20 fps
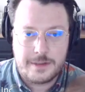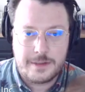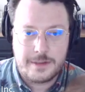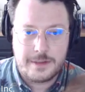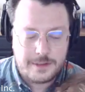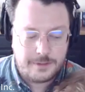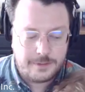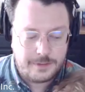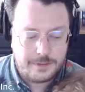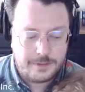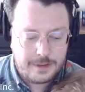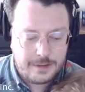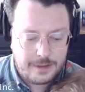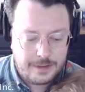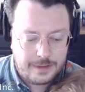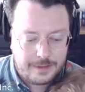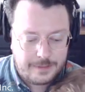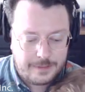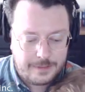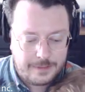So
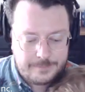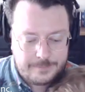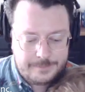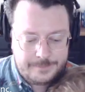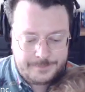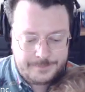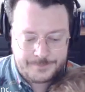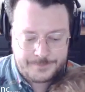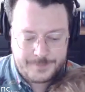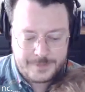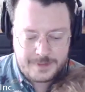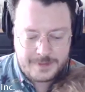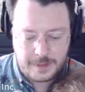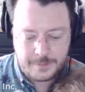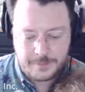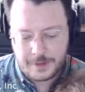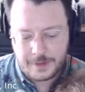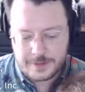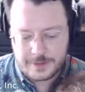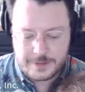dog
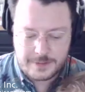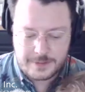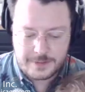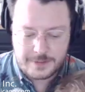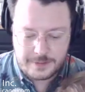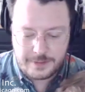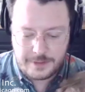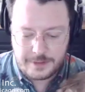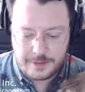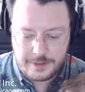parks,